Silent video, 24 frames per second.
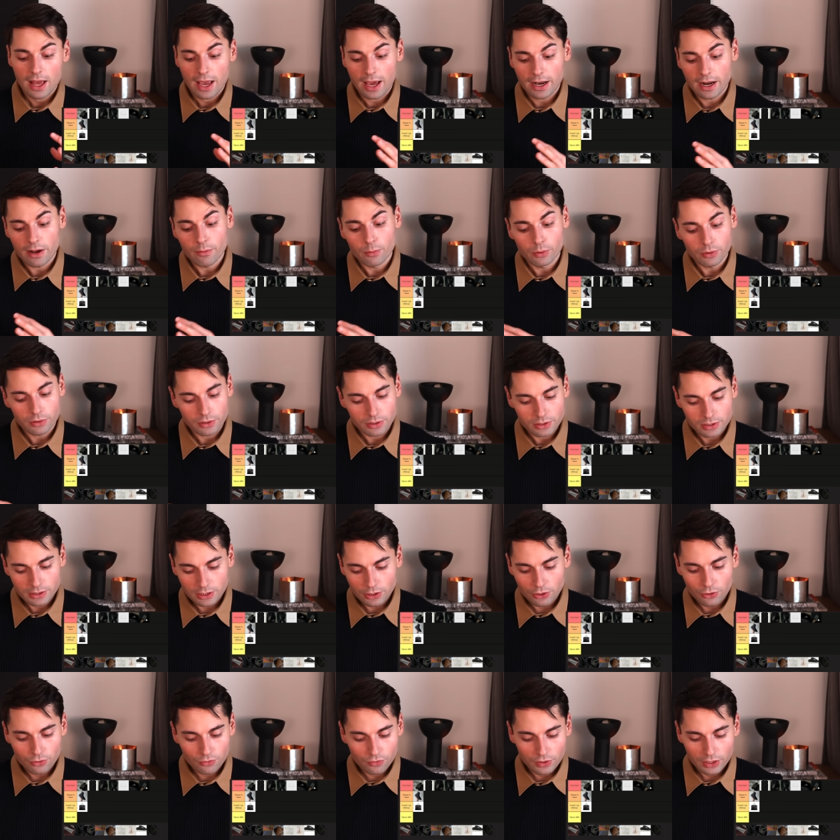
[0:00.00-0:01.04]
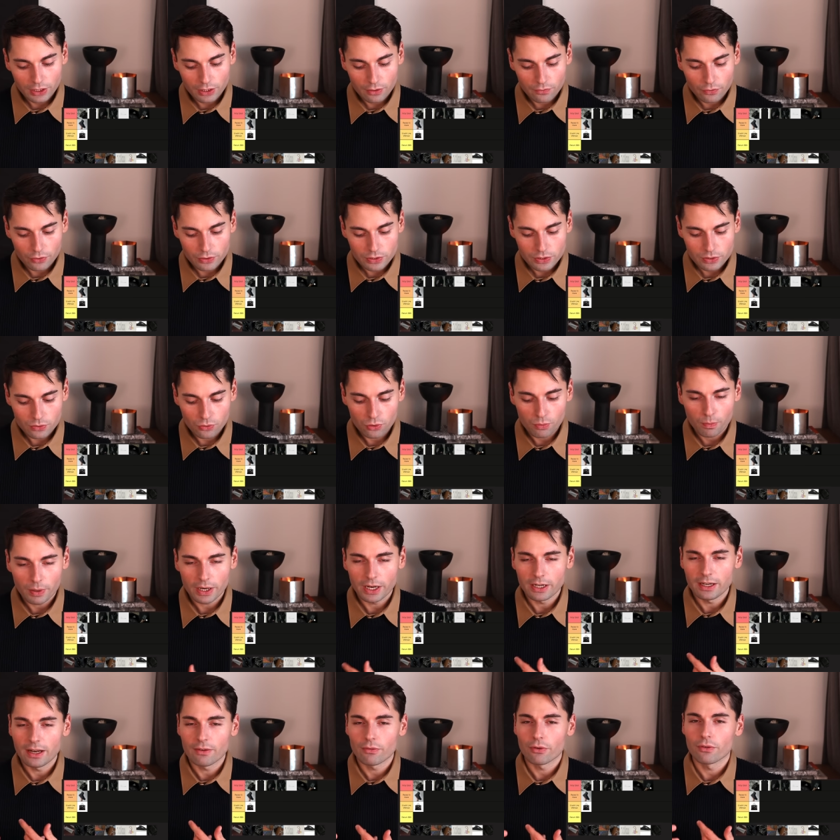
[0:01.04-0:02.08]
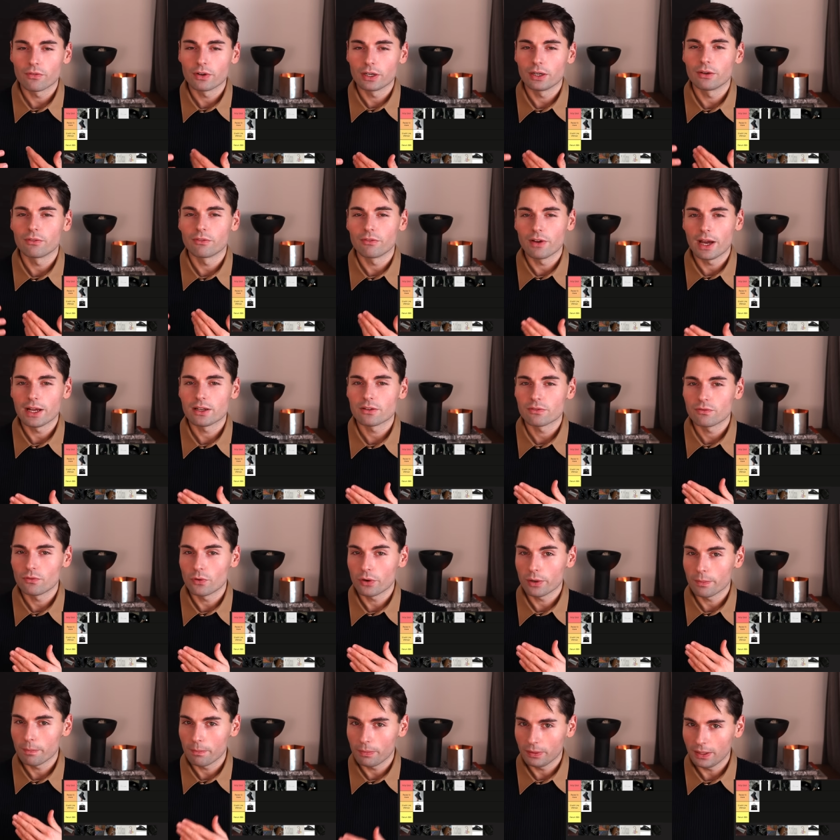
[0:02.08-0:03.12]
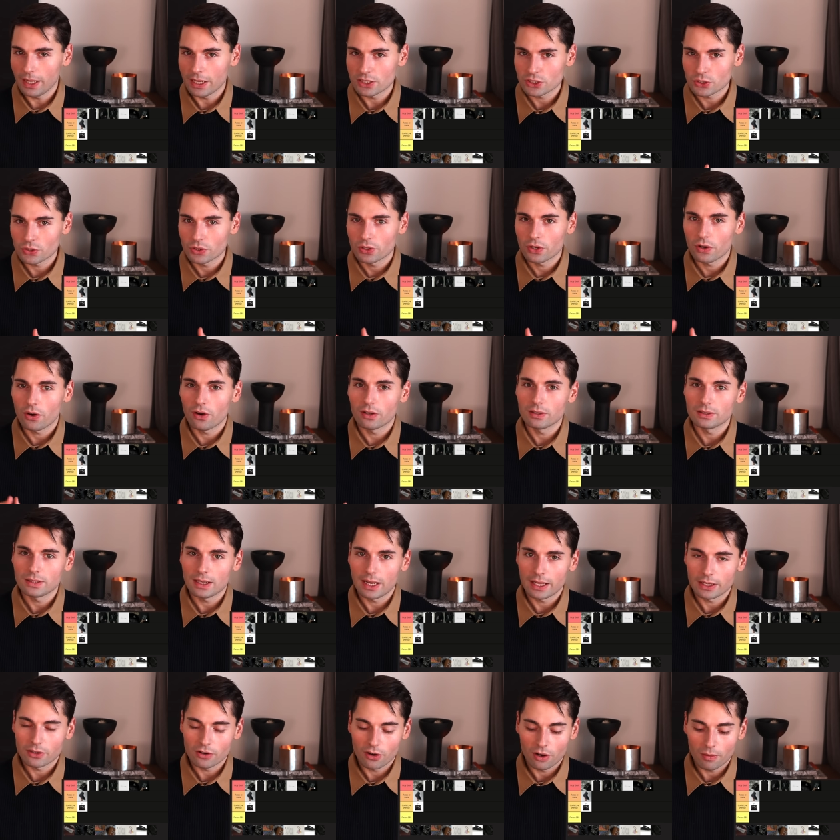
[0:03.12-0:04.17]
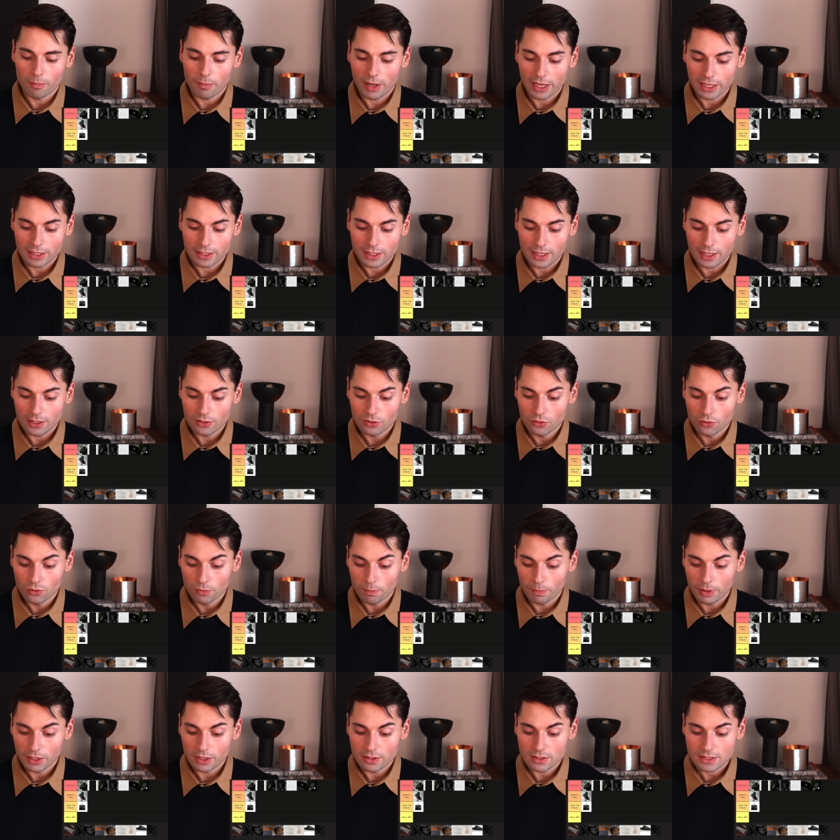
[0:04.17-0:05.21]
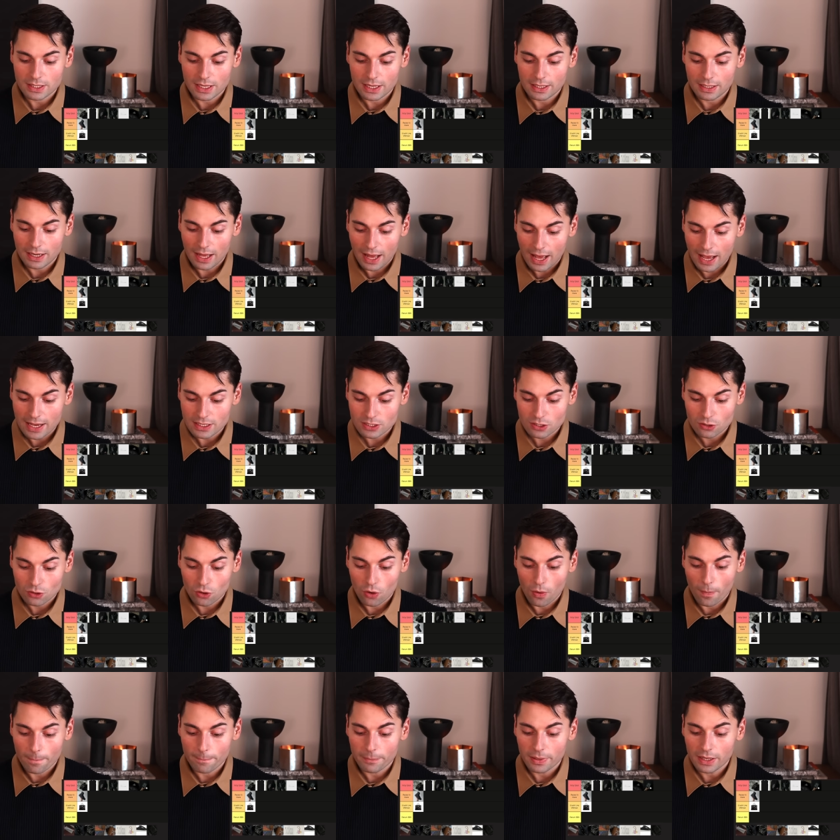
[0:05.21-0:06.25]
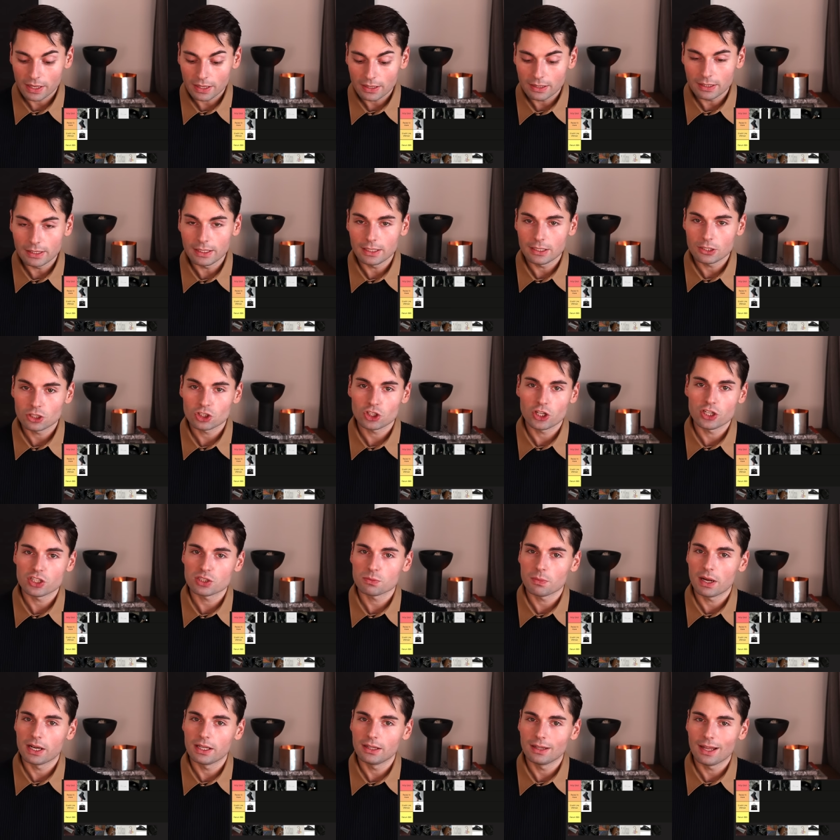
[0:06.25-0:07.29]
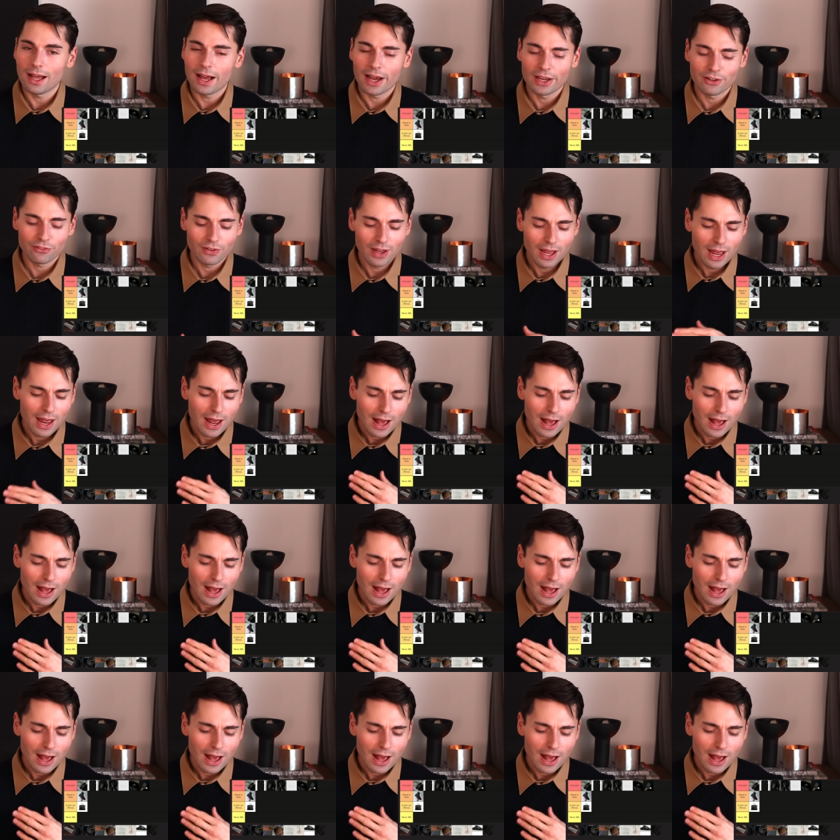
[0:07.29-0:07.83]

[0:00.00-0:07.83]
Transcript: and I will continue reading for school, but I never really read for pleasure until I got my Kindle because it has completely changed my life.